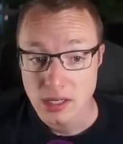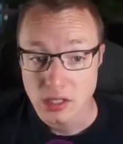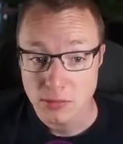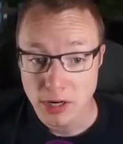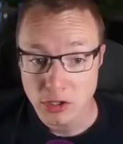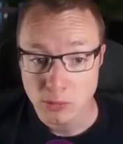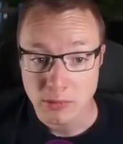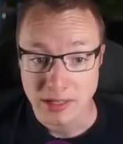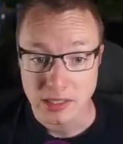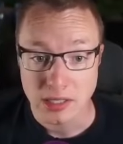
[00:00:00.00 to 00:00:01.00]
Smart
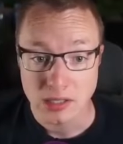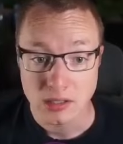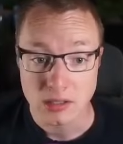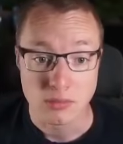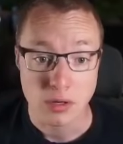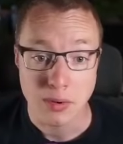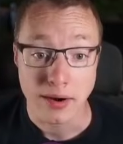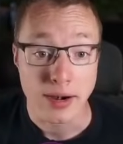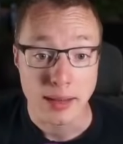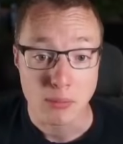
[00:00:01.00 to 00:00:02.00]
optimizations
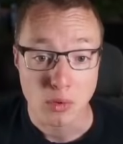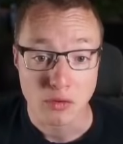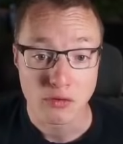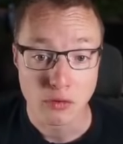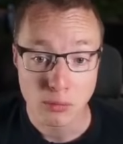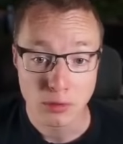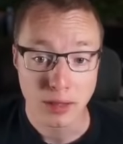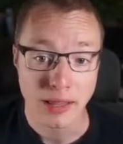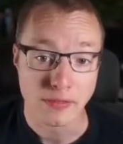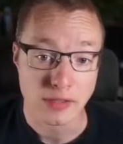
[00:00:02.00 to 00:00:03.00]
require a more
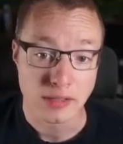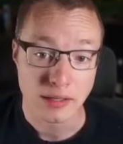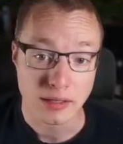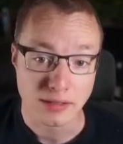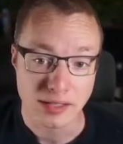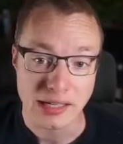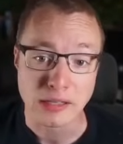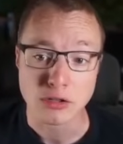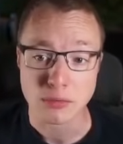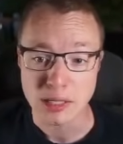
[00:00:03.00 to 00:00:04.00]
formal and detailed
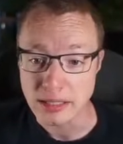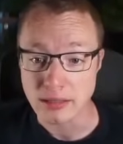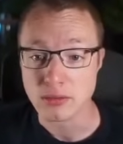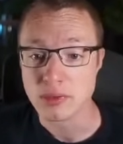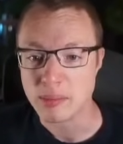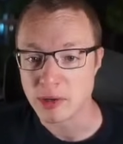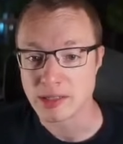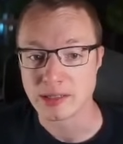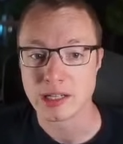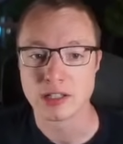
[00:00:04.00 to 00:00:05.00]
intermediate
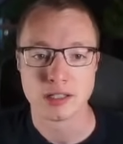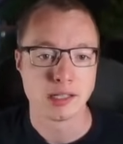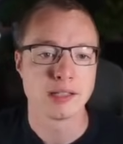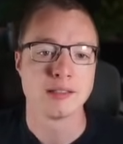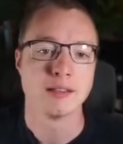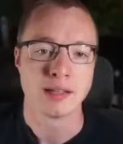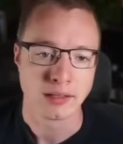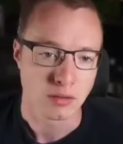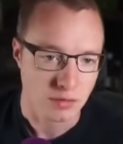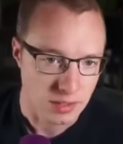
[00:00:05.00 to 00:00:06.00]
representation. That's the
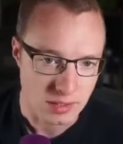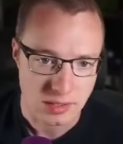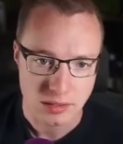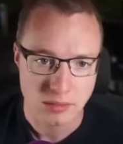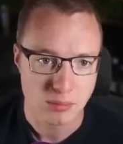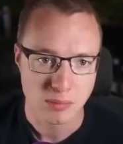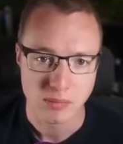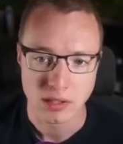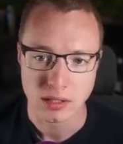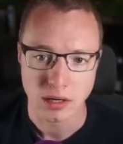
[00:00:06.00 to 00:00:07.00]
title of this
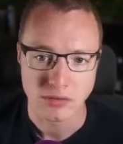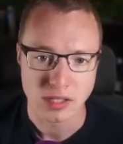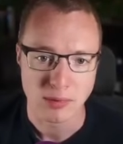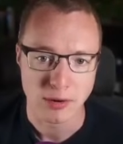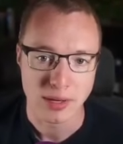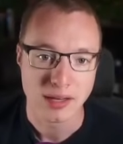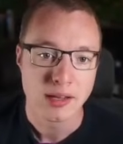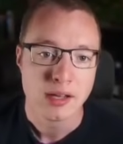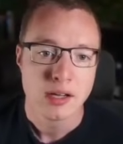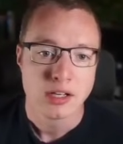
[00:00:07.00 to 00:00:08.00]
RFC, by the way.
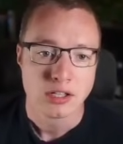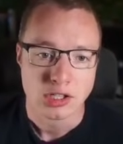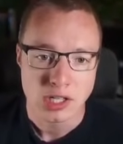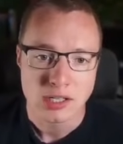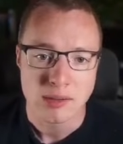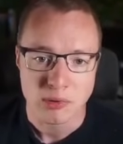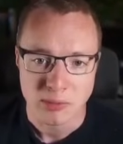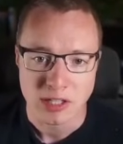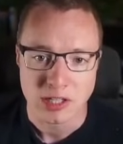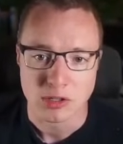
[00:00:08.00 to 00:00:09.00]
JIT
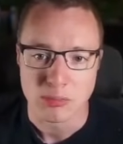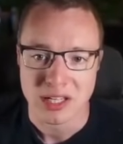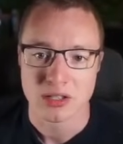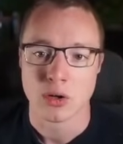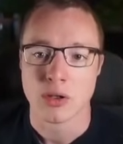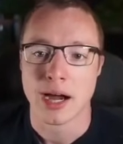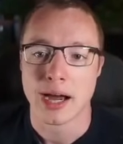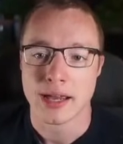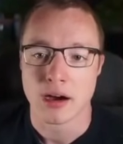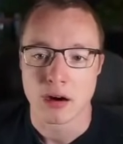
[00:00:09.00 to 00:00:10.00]
implementation based on
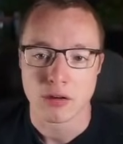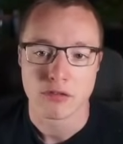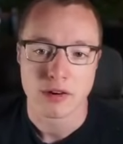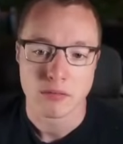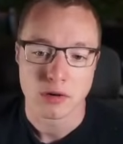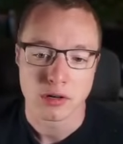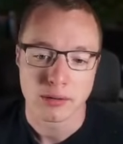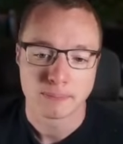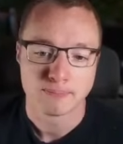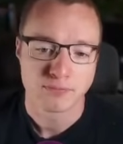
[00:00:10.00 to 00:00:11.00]
IR framework.
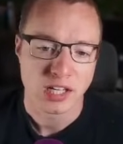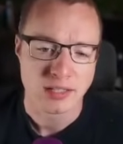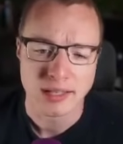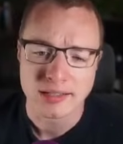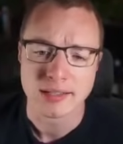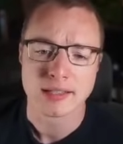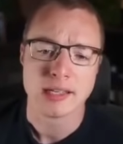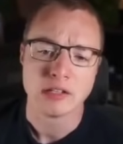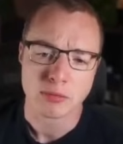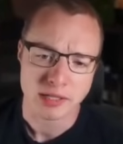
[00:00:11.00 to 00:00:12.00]
And that's this
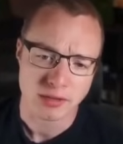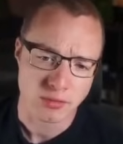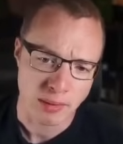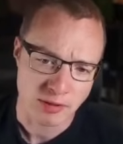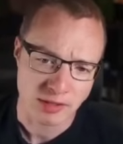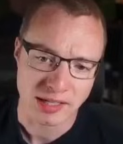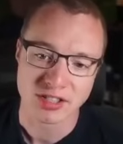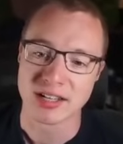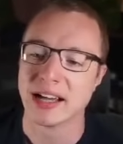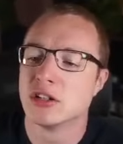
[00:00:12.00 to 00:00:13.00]
intermediate
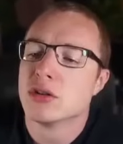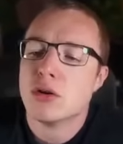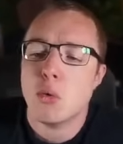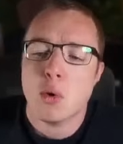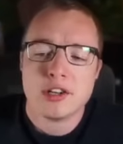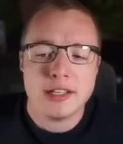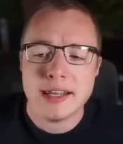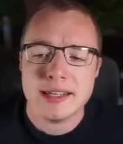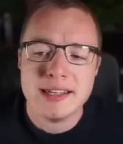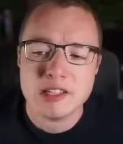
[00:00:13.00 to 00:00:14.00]
representation. I don't know what
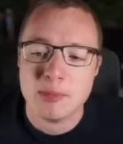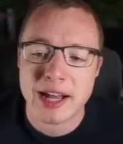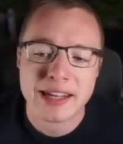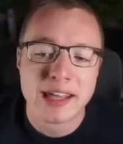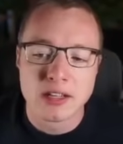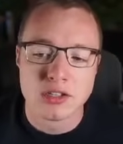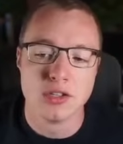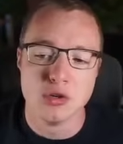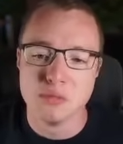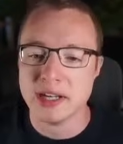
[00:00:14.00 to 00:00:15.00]
that is, but I can
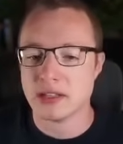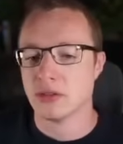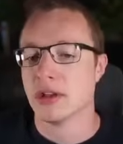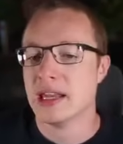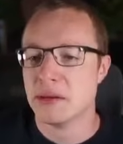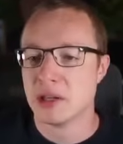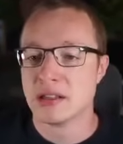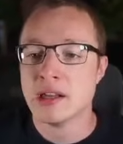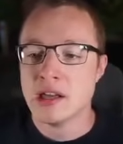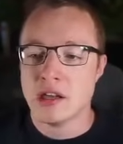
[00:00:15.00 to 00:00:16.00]
assume based on the name
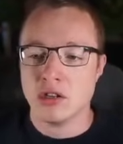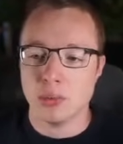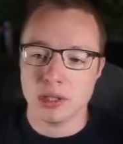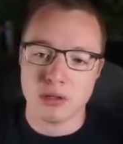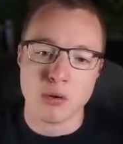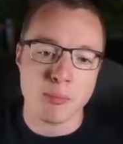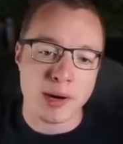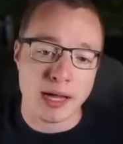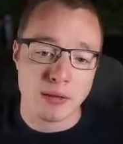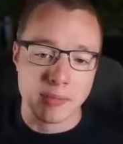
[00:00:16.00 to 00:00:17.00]
that you will
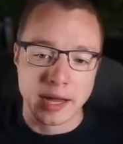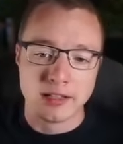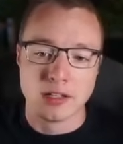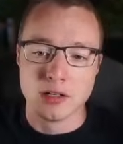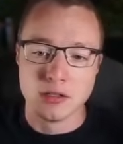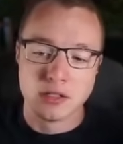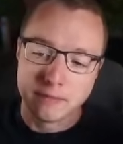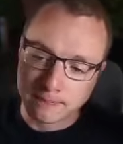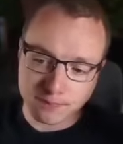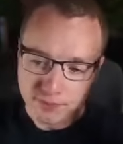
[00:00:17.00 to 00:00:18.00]
compile bytecode
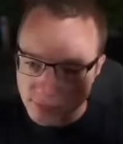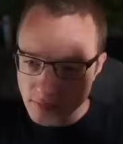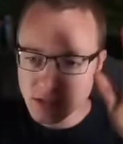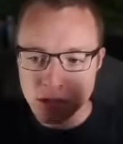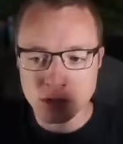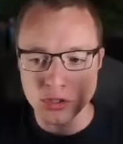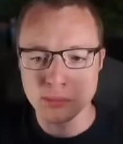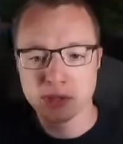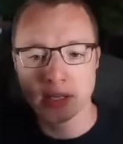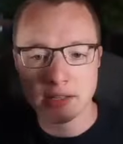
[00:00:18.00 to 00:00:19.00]
to
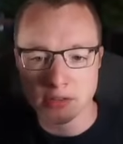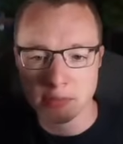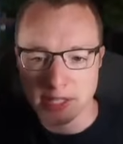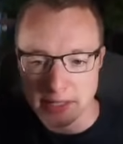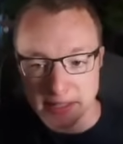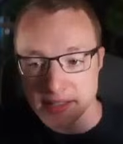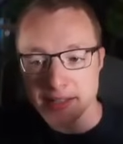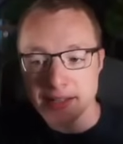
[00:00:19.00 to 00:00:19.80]
something intermediate,